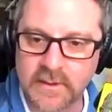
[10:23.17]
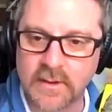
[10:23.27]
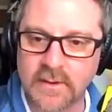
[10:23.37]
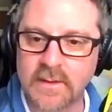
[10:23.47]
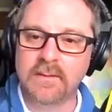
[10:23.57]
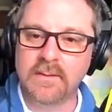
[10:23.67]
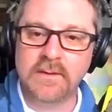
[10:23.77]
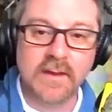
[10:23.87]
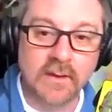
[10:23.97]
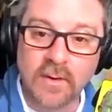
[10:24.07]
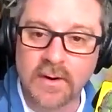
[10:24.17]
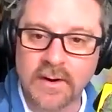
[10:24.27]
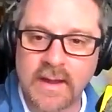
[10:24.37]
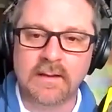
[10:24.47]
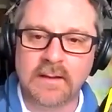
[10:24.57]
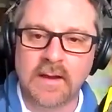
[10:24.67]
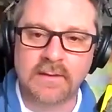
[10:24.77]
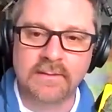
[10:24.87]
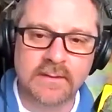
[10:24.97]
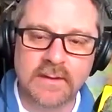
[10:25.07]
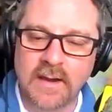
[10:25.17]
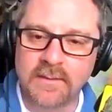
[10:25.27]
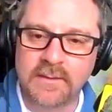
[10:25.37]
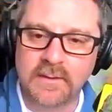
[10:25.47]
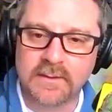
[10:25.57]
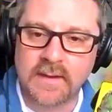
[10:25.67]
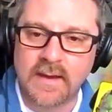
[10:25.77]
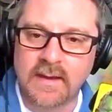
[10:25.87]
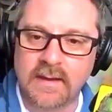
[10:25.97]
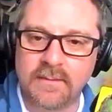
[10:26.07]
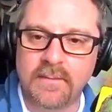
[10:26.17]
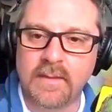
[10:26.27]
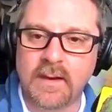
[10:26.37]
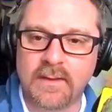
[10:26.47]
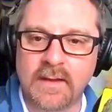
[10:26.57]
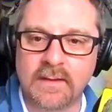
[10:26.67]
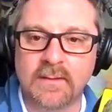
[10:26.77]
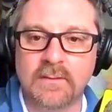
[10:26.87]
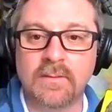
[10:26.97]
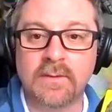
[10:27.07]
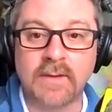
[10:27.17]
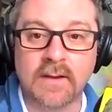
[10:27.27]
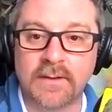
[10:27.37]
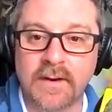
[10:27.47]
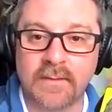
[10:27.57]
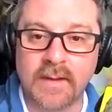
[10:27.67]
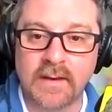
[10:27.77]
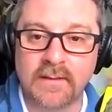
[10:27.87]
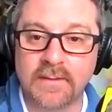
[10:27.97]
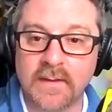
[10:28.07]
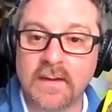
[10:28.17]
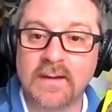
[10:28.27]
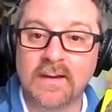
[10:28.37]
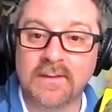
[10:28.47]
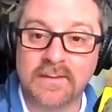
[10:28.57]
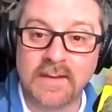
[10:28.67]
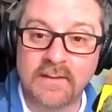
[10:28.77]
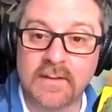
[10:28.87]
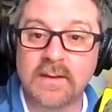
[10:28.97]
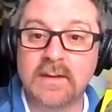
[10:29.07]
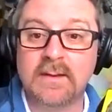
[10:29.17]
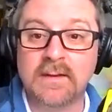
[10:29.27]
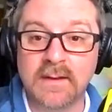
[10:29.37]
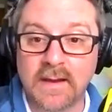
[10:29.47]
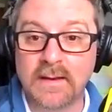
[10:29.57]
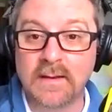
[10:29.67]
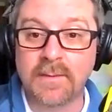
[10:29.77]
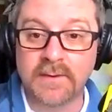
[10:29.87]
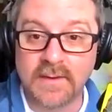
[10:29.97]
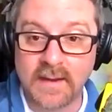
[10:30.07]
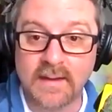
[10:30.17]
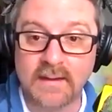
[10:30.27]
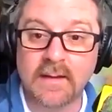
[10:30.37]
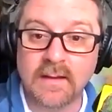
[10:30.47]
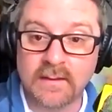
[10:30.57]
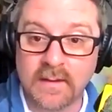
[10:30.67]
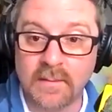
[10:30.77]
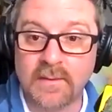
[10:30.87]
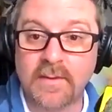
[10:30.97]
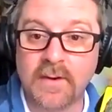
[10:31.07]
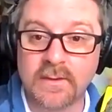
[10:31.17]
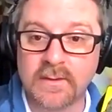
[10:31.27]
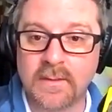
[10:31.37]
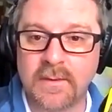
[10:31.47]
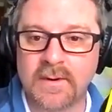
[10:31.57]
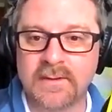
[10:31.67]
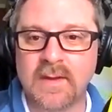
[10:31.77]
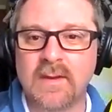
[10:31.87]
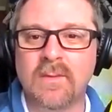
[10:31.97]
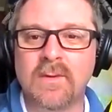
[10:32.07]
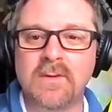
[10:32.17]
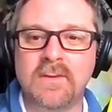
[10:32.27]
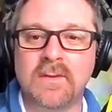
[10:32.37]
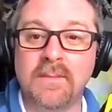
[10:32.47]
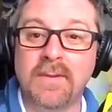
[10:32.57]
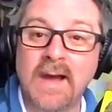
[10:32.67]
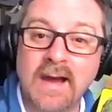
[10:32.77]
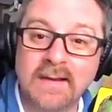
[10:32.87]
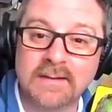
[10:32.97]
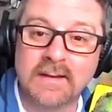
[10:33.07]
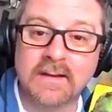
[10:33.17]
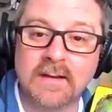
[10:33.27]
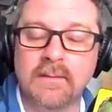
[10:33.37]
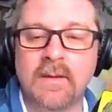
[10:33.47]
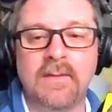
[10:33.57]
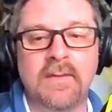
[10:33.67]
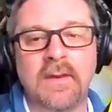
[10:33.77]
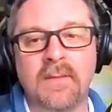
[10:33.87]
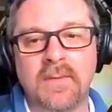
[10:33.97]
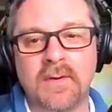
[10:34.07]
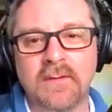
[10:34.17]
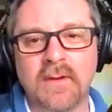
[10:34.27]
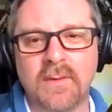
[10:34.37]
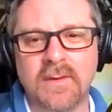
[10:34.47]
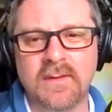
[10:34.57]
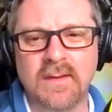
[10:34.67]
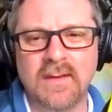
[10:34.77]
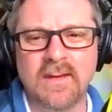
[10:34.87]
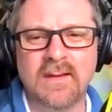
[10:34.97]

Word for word: So when you say corrugate, a lot of times you'll say uh, that's recycled at a rate of of 70 to 90 percent. hmm Some of those numbers. When you say plastic, the number is always